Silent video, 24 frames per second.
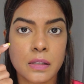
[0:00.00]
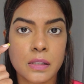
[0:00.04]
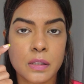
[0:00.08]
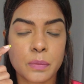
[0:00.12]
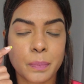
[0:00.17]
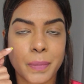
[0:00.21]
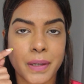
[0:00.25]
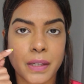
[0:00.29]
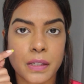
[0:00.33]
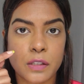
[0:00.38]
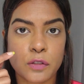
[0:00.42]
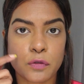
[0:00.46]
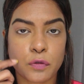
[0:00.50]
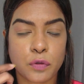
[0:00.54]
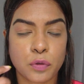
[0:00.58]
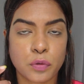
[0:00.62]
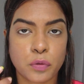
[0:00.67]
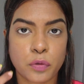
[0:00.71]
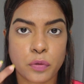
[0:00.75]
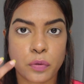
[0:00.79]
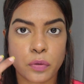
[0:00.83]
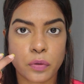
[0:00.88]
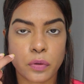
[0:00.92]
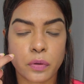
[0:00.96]
space
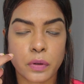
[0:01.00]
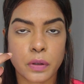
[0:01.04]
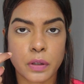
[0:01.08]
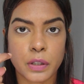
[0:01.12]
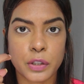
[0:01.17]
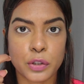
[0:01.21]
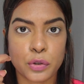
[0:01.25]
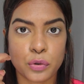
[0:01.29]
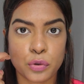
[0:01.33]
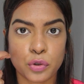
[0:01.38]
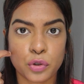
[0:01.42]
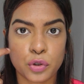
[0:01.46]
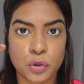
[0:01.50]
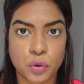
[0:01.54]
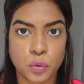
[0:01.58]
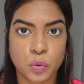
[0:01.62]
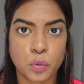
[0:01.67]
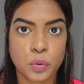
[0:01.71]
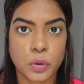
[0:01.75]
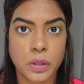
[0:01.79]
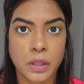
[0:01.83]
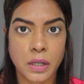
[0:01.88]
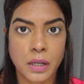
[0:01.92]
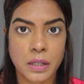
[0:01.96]
for it to
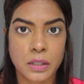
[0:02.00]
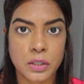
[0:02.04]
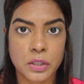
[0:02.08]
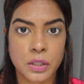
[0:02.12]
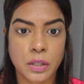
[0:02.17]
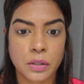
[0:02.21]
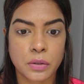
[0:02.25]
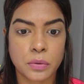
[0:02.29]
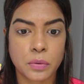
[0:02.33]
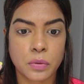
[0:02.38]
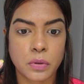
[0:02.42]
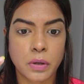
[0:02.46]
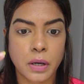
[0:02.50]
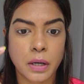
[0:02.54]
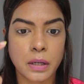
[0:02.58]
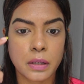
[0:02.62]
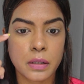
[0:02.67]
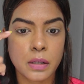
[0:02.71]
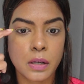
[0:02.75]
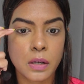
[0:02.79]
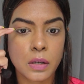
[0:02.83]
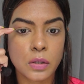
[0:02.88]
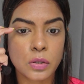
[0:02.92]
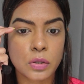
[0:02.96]
show the eyeshadow,
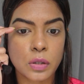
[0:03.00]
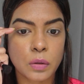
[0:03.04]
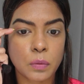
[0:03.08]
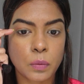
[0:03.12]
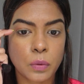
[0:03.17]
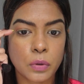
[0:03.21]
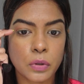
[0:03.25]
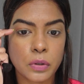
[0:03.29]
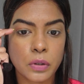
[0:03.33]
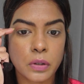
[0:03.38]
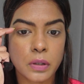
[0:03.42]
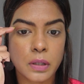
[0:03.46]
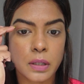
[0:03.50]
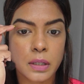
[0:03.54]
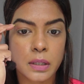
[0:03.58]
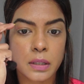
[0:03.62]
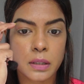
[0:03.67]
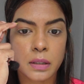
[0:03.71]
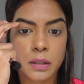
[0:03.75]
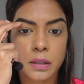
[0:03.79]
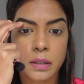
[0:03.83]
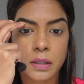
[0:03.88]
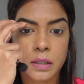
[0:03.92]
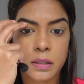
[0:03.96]
right? So I want to
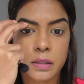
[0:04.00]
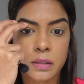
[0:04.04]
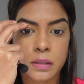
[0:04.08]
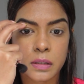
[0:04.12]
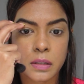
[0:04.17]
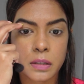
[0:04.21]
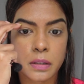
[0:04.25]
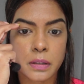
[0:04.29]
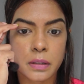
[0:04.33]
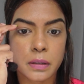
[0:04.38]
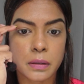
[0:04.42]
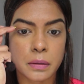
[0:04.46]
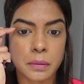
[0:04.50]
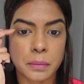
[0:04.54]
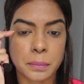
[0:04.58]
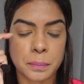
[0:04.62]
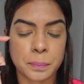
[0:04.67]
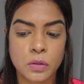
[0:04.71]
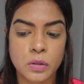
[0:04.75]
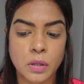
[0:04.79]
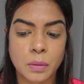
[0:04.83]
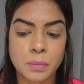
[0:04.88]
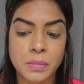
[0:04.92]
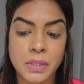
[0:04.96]
create a crease here.
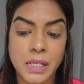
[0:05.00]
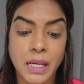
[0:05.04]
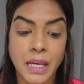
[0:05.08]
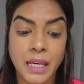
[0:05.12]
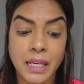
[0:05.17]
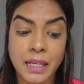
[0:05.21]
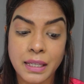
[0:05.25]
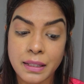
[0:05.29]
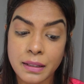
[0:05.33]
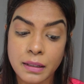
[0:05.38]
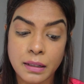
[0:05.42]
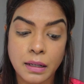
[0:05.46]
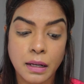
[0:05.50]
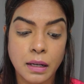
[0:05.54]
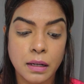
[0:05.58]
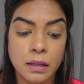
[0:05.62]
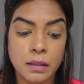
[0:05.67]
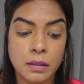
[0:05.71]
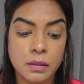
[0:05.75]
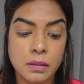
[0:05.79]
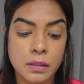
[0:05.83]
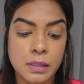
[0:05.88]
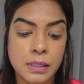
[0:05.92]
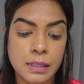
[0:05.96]
So I'm taking the
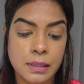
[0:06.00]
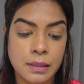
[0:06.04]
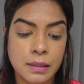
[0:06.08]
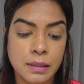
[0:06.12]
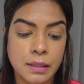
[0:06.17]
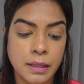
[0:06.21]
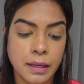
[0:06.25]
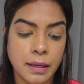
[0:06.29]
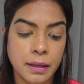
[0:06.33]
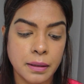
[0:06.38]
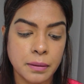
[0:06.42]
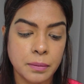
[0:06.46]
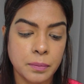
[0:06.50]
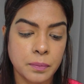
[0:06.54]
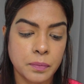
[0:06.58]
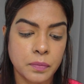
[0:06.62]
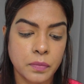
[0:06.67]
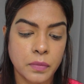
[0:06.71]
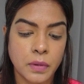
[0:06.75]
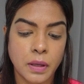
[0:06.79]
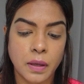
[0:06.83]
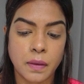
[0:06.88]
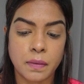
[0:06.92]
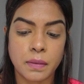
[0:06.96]
color till there,
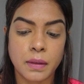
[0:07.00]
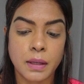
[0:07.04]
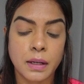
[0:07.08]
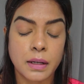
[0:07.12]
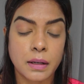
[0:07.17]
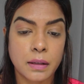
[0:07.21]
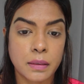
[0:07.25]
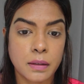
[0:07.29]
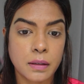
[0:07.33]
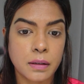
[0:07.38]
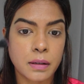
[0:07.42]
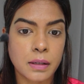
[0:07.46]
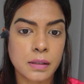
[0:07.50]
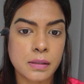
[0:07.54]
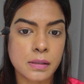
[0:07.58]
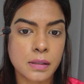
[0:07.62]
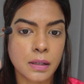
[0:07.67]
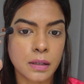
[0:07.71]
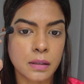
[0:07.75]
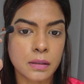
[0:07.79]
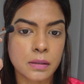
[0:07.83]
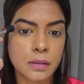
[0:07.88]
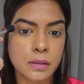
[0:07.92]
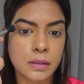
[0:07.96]
and then the
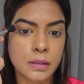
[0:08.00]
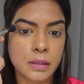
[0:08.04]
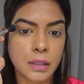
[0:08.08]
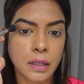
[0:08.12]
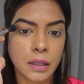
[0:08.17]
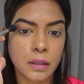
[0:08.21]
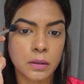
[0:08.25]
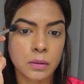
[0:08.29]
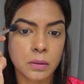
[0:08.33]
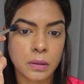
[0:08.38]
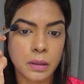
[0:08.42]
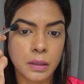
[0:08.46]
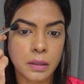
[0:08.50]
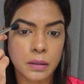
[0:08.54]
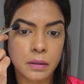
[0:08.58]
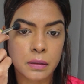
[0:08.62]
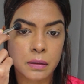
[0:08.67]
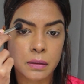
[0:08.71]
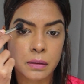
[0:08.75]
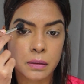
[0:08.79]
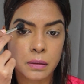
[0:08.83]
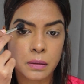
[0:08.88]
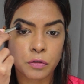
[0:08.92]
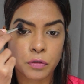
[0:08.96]
rest I'll tell you
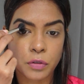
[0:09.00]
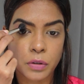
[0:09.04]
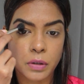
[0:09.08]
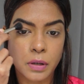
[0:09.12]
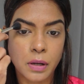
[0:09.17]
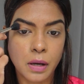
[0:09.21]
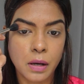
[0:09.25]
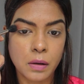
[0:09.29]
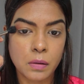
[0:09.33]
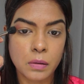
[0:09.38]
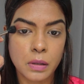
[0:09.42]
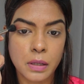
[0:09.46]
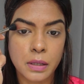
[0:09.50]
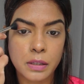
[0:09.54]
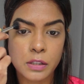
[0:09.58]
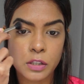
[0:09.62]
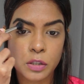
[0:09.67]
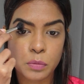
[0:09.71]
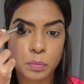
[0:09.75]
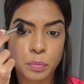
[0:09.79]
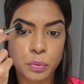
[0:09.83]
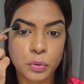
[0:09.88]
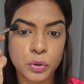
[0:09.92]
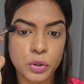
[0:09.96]
later. For now,
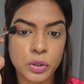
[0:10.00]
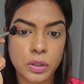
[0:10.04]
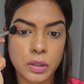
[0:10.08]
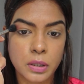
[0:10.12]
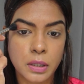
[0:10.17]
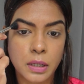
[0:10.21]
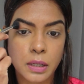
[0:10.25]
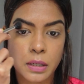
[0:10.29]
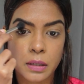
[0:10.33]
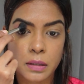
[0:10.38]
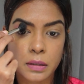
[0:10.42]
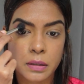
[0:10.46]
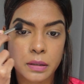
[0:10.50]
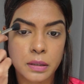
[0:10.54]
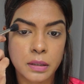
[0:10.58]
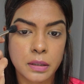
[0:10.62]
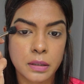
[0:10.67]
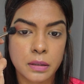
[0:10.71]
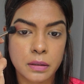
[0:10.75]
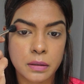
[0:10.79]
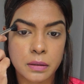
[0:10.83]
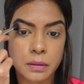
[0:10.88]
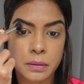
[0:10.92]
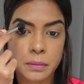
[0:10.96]
let's push the color
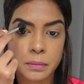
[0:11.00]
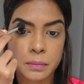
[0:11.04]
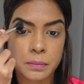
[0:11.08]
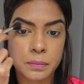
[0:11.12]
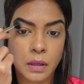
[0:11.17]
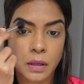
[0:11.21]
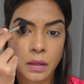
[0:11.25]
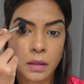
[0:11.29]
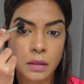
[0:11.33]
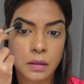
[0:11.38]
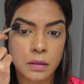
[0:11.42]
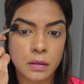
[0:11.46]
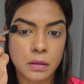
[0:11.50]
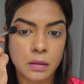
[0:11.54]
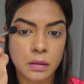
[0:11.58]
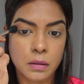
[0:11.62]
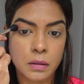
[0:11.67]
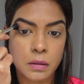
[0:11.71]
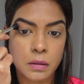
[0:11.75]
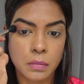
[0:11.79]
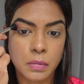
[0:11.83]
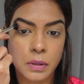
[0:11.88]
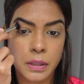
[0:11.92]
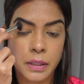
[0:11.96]
here and
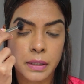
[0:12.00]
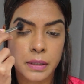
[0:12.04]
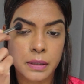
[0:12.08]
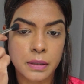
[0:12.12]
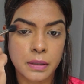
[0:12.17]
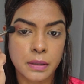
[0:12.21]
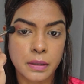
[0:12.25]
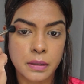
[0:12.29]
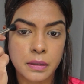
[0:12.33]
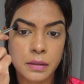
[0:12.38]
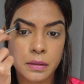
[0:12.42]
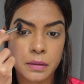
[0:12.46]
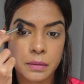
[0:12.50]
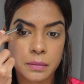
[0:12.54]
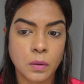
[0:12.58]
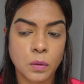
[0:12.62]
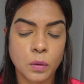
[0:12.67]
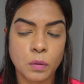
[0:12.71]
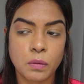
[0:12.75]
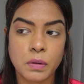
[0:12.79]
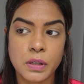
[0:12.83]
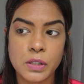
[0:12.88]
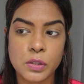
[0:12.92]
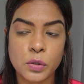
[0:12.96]
blend it.
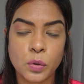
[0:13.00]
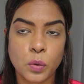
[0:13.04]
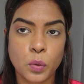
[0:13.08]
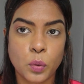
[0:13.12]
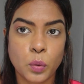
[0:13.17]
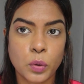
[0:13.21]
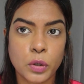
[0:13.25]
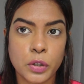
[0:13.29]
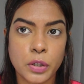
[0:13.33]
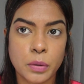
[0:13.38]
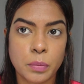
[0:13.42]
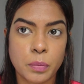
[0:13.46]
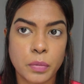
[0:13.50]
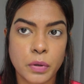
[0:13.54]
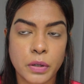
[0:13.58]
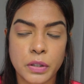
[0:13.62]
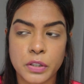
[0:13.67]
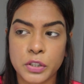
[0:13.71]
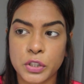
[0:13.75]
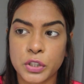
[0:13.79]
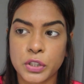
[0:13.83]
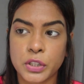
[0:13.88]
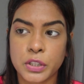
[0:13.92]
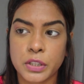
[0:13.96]
Always hold your
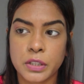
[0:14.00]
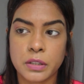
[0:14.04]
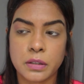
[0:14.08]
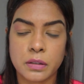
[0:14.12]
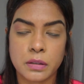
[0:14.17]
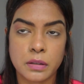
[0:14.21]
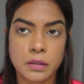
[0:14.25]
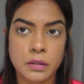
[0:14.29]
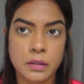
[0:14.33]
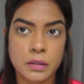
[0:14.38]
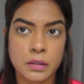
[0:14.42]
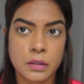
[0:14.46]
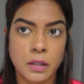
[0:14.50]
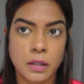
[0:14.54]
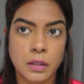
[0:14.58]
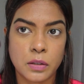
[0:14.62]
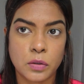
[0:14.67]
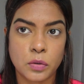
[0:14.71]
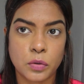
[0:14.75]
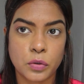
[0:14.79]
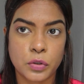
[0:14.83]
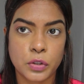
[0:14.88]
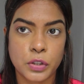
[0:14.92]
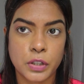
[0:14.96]
brush here and
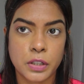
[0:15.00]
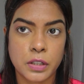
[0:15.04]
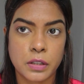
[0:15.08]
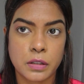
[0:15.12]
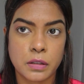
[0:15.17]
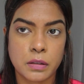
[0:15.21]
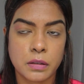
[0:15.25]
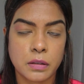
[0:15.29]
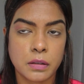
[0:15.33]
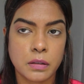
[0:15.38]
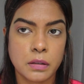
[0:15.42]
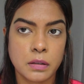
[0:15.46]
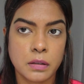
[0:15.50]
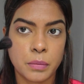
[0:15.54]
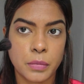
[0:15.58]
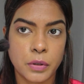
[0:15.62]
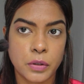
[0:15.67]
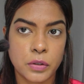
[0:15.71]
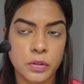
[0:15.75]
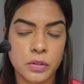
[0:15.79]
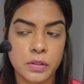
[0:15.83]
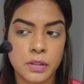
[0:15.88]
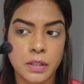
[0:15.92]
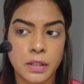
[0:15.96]
not here,
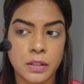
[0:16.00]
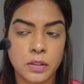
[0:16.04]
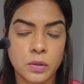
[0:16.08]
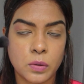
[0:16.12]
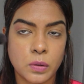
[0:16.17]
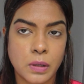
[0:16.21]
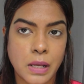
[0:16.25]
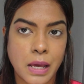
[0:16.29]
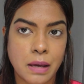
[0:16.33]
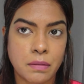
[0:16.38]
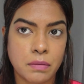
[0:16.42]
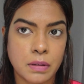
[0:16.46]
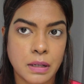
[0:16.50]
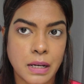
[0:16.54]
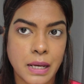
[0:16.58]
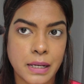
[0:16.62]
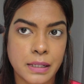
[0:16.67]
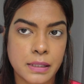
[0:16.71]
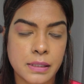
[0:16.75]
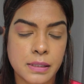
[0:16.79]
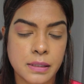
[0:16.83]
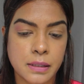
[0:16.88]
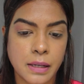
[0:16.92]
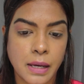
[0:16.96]
because then you'll have a
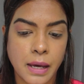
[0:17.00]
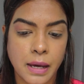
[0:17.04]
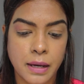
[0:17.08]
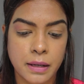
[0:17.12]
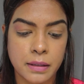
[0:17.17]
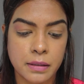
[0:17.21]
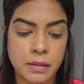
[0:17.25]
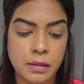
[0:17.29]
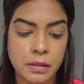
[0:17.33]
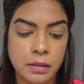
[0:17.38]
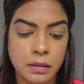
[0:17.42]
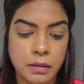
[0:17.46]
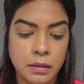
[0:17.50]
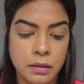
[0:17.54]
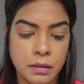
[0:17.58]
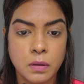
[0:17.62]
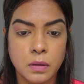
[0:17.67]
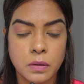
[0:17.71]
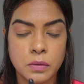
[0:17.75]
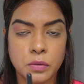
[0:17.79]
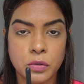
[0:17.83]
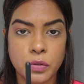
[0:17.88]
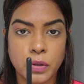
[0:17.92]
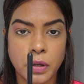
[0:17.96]
lighter hand.
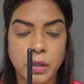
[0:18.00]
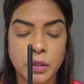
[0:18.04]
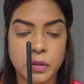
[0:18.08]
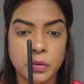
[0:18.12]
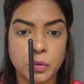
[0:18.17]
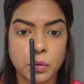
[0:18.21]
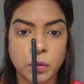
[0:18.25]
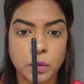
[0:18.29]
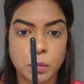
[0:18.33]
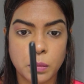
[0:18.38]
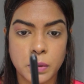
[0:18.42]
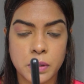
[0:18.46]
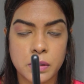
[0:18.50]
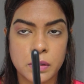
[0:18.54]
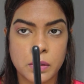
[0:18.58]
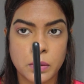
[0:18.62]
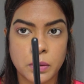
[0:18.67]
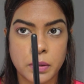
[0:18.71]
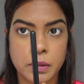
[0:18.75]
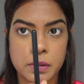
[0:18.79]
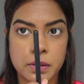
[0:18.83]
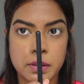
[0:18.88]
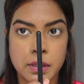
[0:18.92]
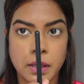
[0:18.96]
And try to always
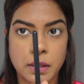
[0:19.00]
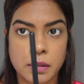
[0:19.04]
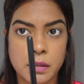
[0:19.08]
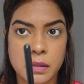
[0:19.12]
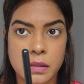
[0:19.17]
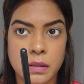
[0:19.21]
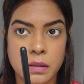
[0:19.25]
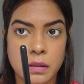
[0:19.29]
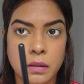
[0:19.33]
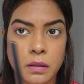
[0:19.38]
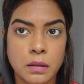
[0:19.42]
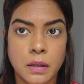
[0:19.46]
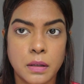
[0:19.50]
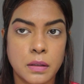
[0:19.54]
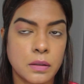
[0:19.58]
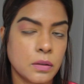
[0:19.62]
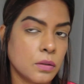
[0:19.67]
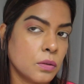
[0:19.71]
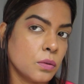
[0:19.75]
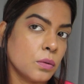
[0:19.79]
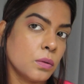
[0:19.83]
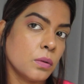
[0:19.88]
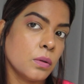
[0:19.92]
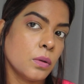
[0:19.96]
look center
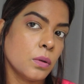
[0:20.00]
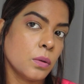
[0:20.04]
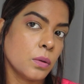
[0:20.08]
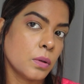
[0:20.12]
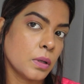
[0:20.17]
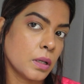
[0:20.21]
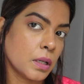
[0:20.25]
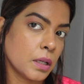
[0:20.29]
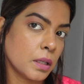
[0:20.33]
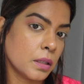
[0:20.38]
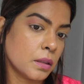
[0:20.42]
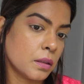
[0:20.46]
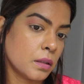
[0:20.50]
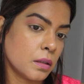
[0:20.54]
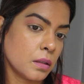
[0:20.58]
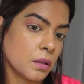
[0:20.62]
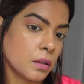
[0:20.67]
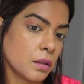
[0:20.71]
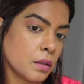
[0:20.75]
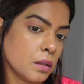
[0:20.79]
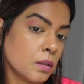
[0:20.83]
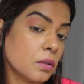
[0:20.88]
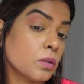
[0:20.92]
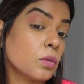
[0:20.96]
and don't look like
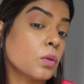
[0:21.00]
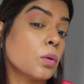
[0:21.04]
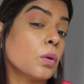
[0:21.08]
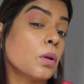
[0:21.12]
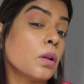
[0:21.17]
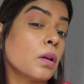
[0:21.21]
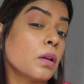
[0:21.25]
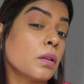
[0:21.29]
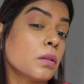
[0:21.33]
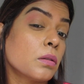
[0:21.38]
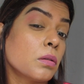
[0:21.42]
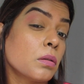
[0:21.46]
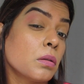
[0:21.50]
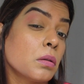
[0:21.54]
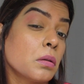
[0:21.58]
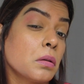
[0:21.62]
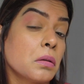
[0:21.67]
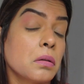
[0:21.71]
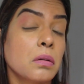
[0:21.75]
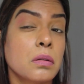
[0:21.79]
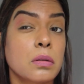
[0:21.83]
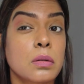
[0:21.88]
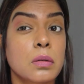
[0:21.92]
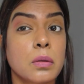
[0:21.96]
this or like
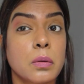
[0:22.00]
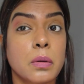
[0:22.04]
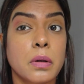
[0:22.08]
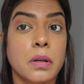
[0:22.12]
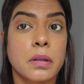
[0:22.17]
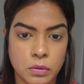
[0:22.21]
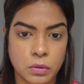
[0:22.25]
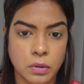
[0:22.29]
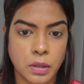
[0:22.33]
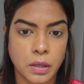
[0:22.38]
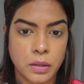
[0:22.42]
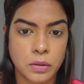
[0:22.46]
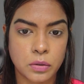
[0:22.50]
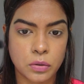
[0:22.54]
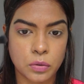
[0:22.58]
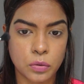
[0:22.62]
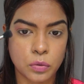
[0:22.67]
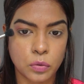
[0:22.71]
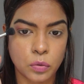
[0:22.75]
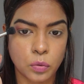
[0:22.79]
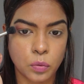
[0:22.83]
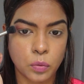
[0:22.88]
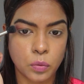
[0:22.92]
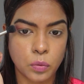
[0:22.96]
this, so that you
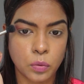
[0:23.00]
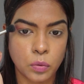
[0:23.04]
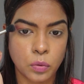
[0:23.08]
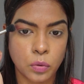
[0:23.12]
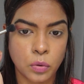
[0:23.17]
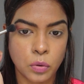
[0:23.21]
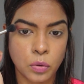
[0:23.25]
know